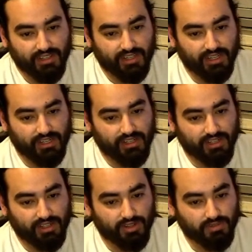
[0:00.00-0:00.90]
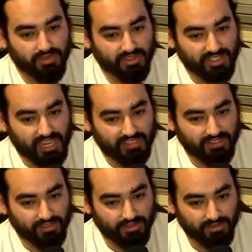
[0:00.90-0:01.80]
and Cole puts Cassidy
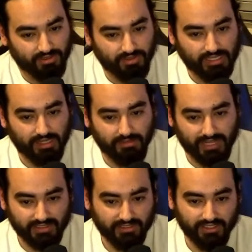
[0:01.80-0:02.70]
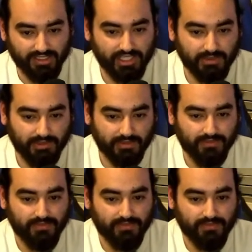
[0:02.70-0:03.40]
through a backstage table.